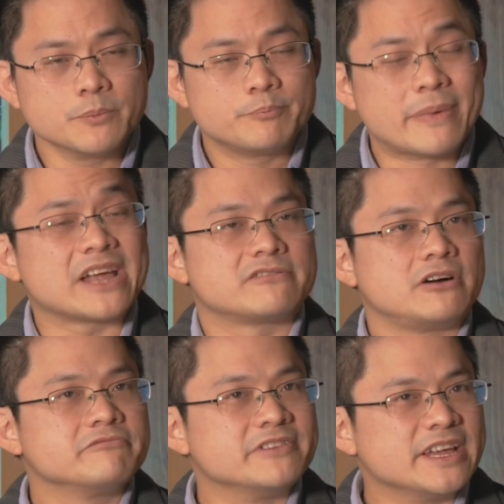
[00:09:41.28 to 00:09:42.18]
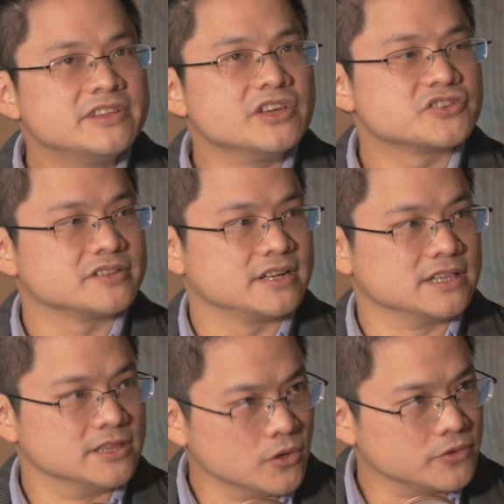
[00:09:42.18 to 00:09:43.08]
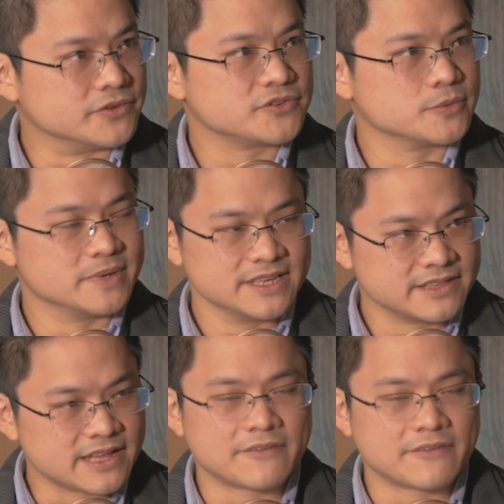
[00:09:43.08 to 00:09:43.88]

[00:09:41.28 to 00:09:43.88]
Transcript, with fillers: even background radiation alone should be mm.